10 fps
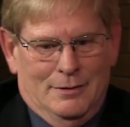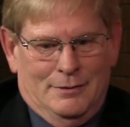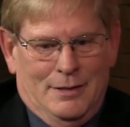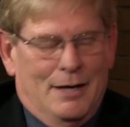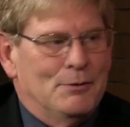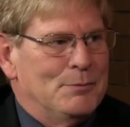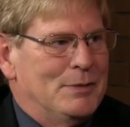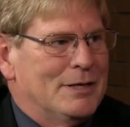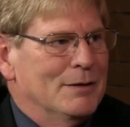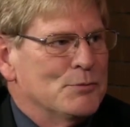Now it
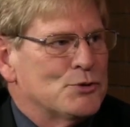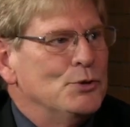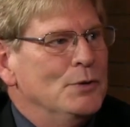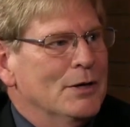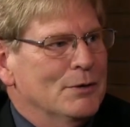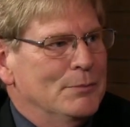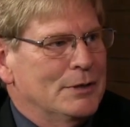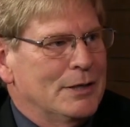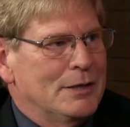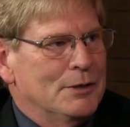becomes $200
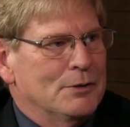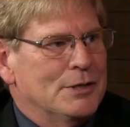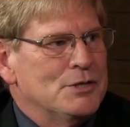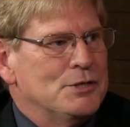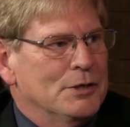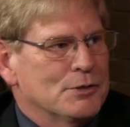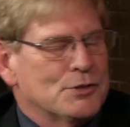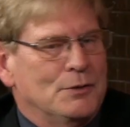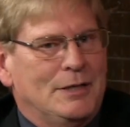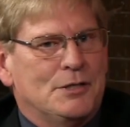million a year this year.
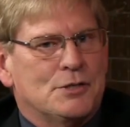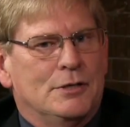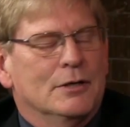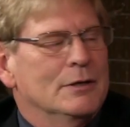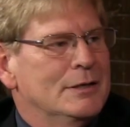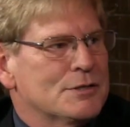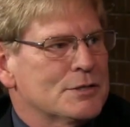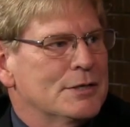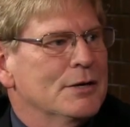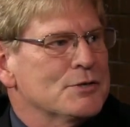So each year it's
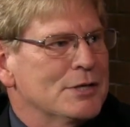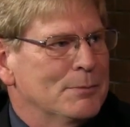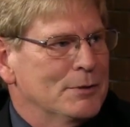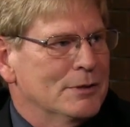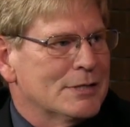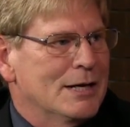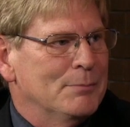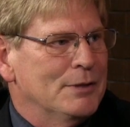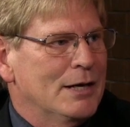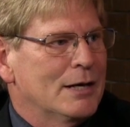stair-stepping on
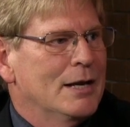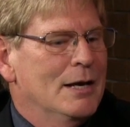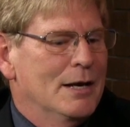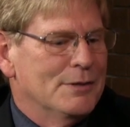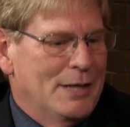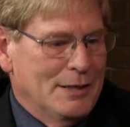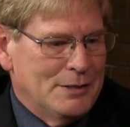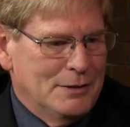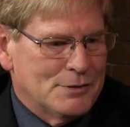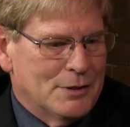top of that.
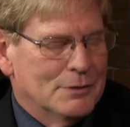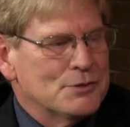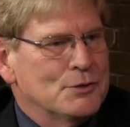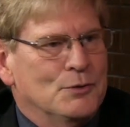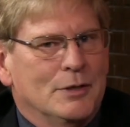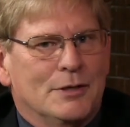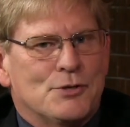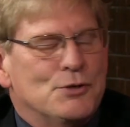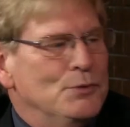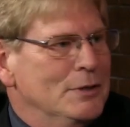That is also going to
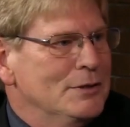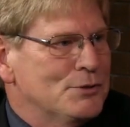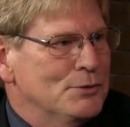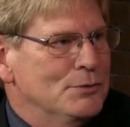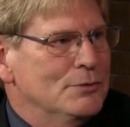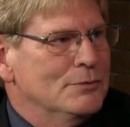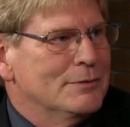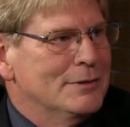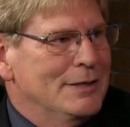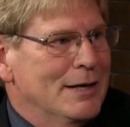chew into
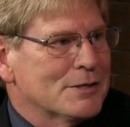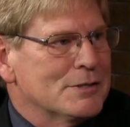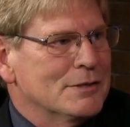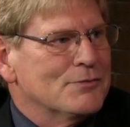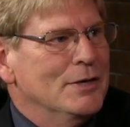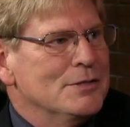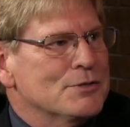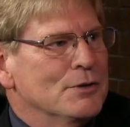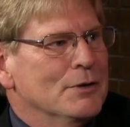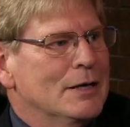the excess funds
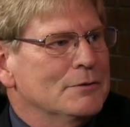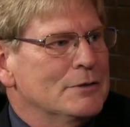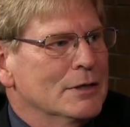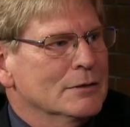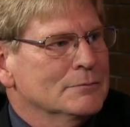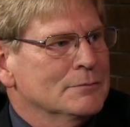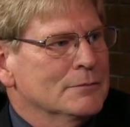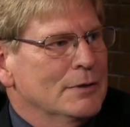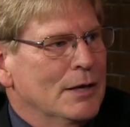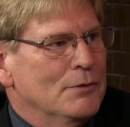that are out there
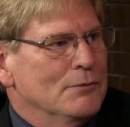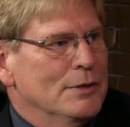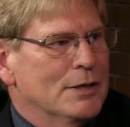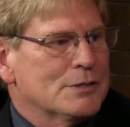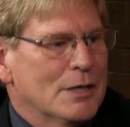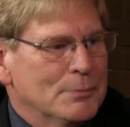over the next couple of years.